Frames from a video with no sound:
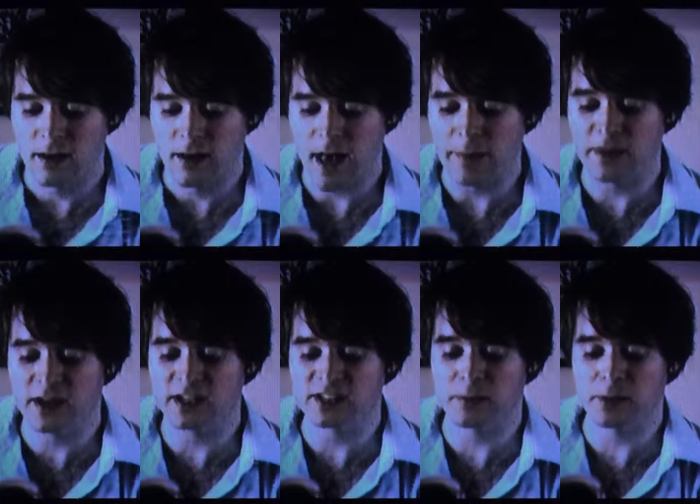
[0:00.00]

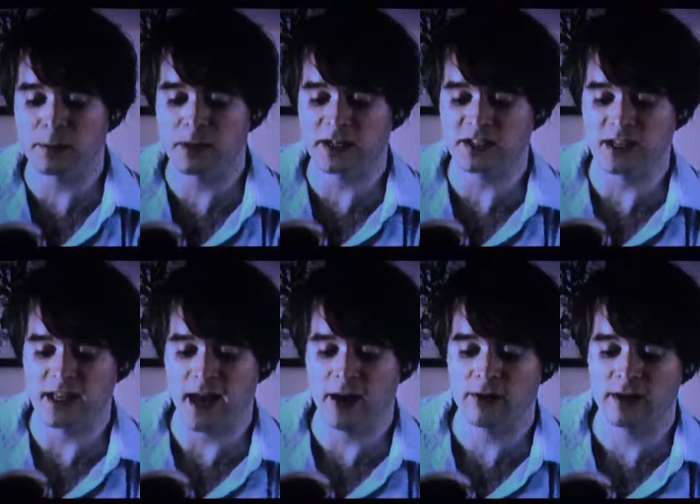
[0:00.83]
Habakkuk spoke perplexity.
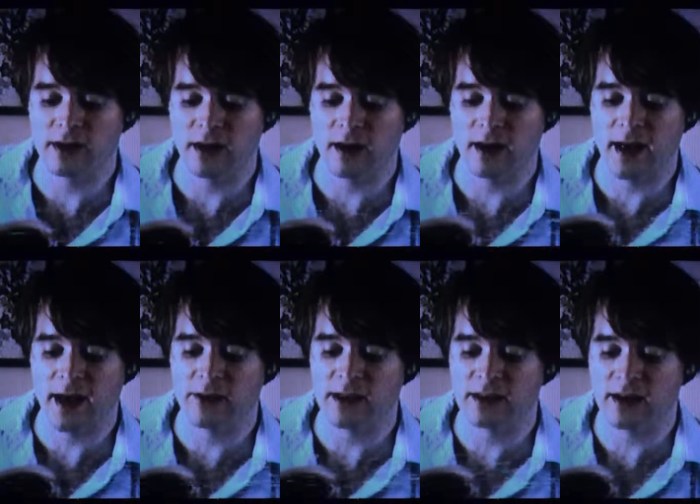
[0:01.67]
How, uh,
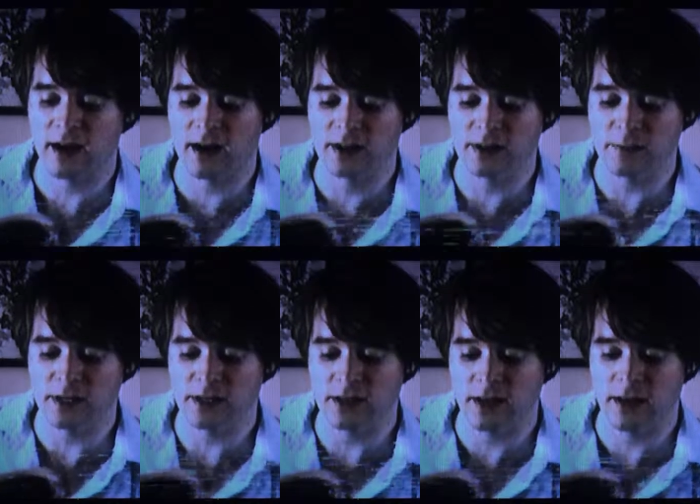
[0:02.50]
how can God
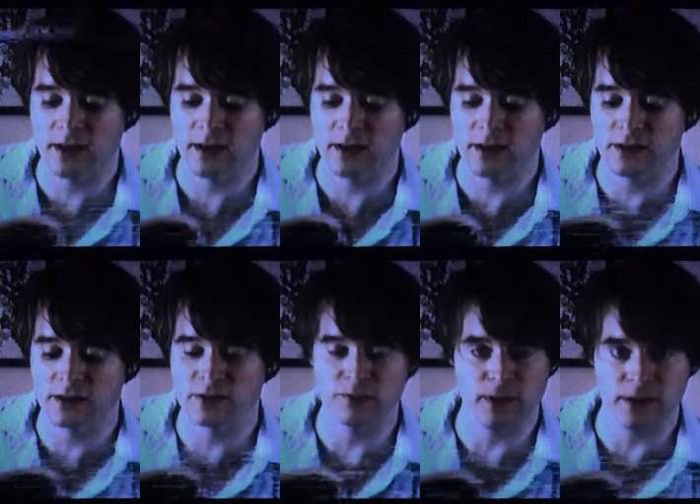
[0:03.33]

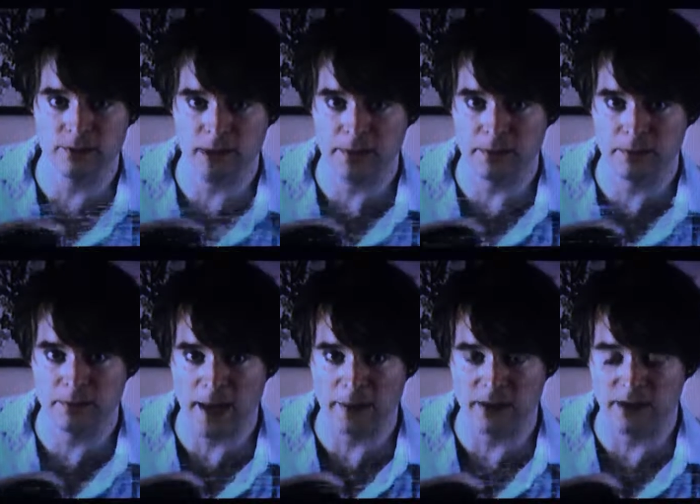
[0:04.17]
use wicked
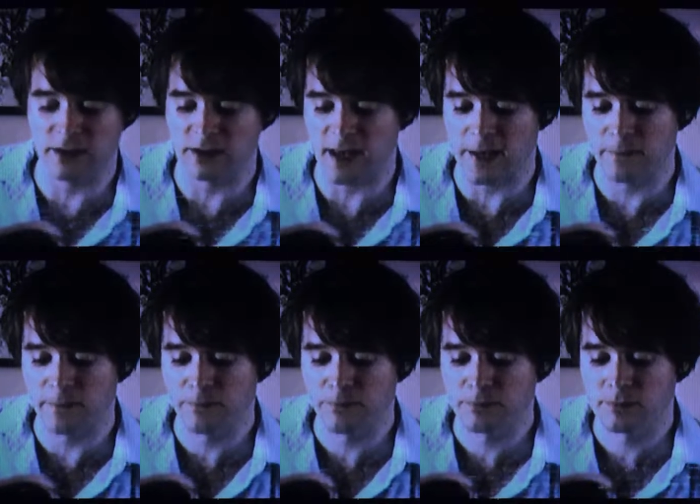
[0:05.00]
Babylon? Okay.
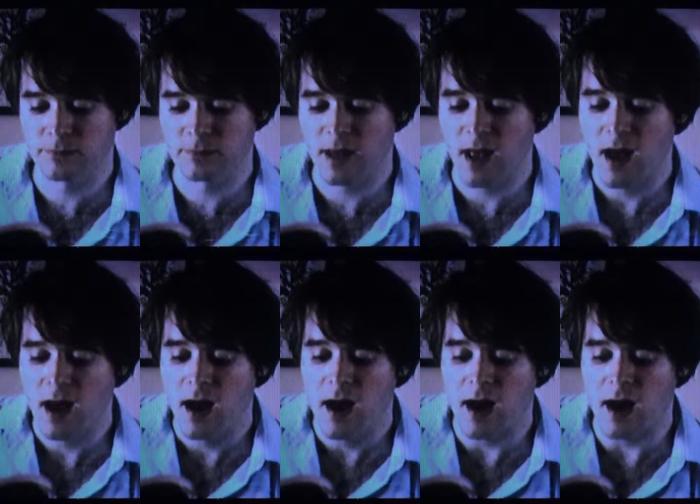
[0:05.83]

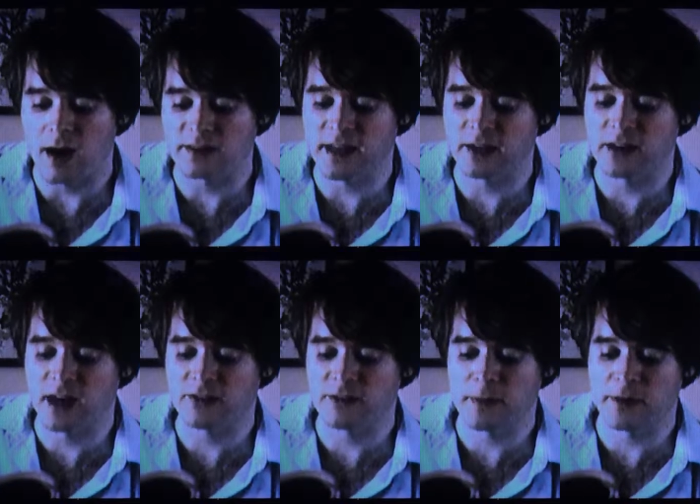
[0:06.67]
Art thou
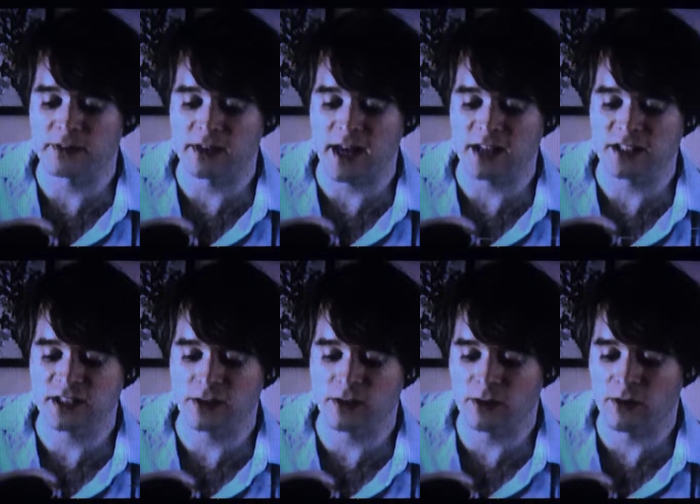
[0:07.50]
not from
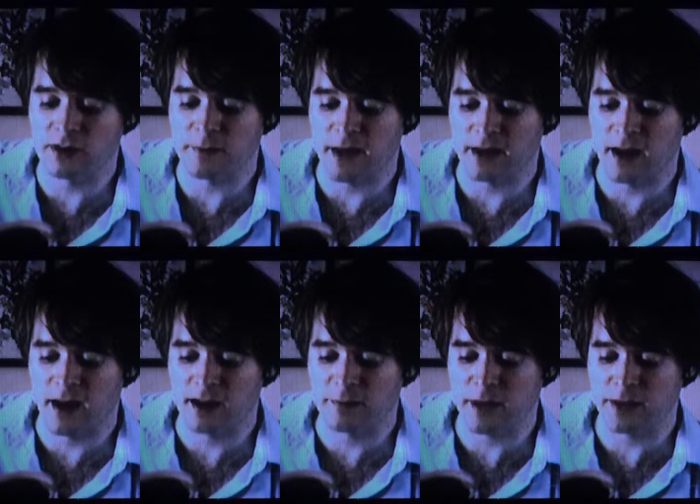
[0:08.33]
everlasting, O Lord, my
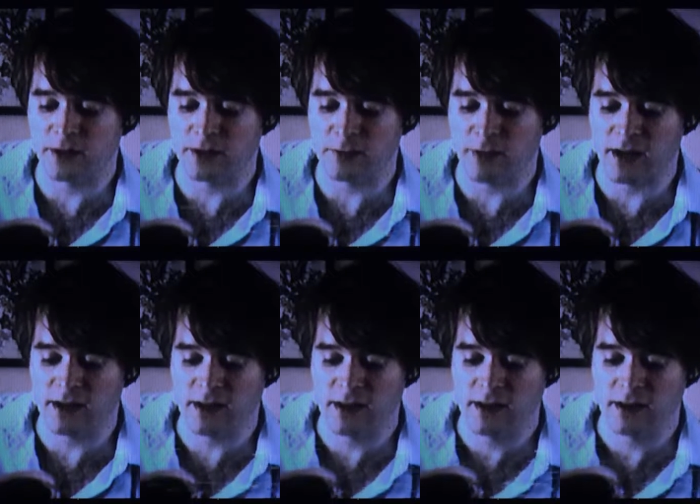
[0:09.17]
God, my Holy One?
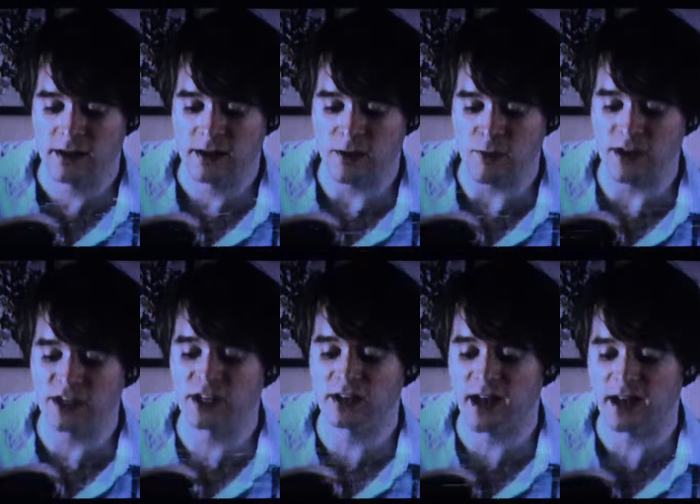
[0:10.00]
We
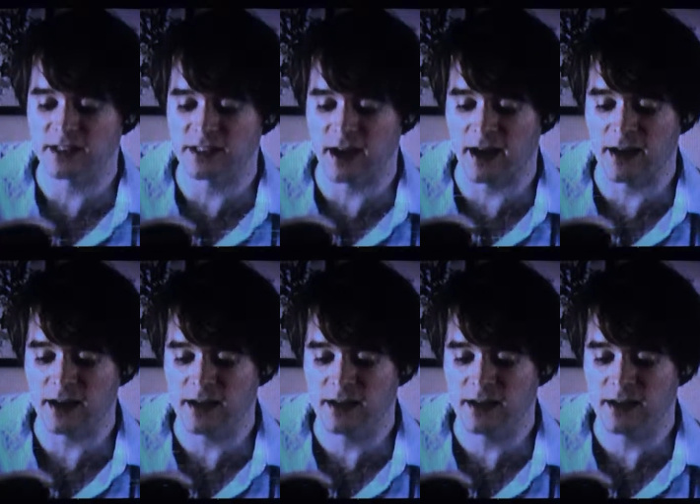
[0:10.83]
shall not die,